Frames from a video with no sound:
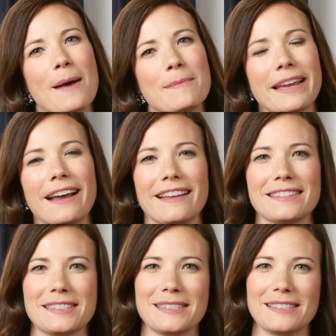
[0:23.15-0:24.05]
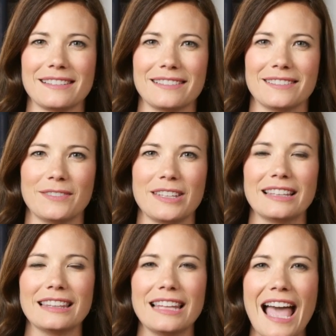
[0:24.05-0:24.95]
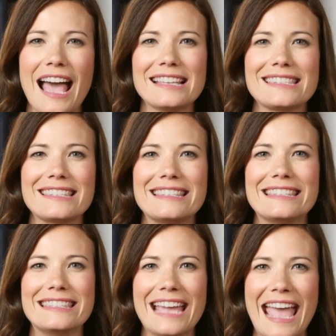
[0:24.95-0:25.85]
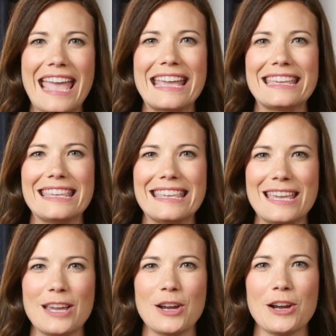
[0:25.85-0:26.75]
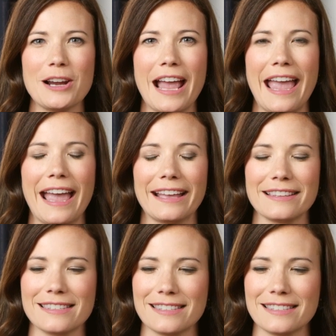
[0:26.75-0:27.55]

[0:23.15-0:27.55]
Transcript: because for the last dang year and